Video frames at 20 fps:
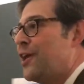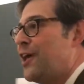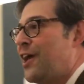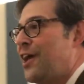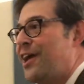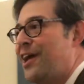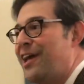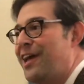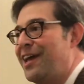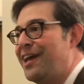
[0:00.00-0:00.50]

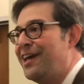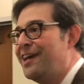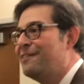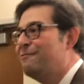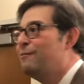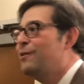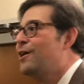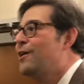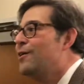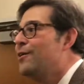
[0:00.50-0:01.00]
Okay,
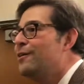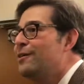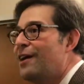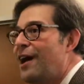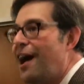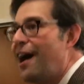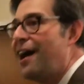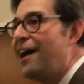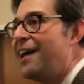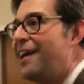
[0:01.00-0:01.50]
well,
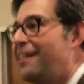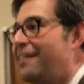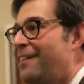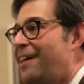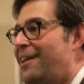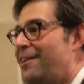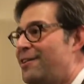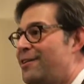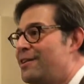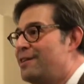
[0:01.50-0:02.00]
I
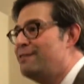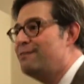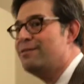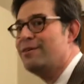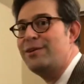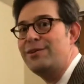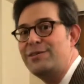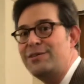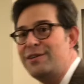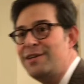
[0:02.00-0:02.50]
lettered in
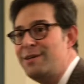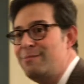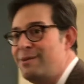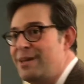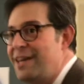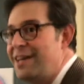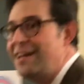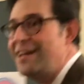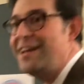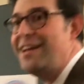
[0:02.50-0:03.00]
varsity
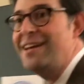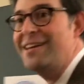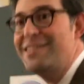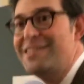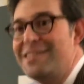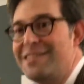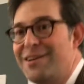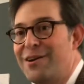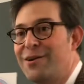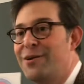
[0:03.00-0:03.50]
PE,
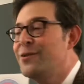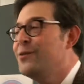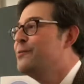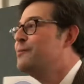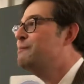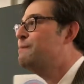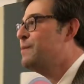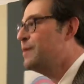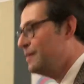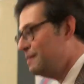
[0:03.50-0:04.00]

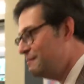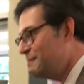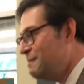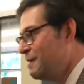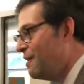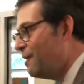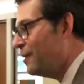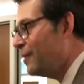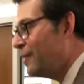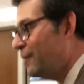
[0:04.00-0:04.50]
so, but
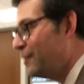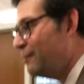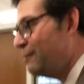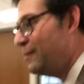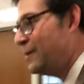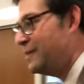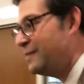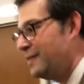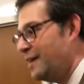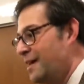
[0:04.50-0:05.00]
although
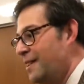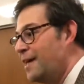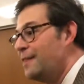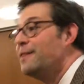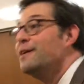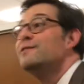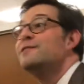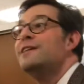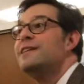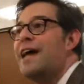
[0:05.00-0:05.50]
we say that
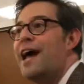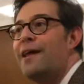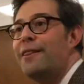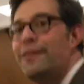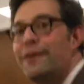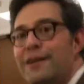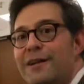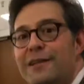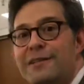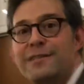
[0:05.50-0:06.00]
there's an
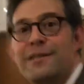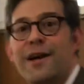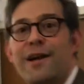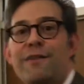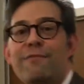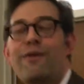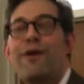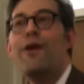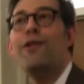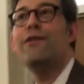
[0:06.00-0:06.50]
athlete inside
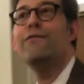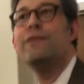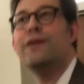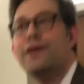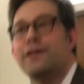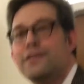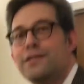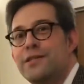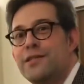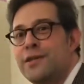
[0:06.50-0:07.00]
of all of
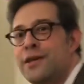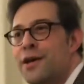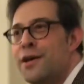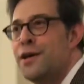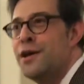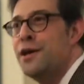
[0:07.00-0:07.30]
us,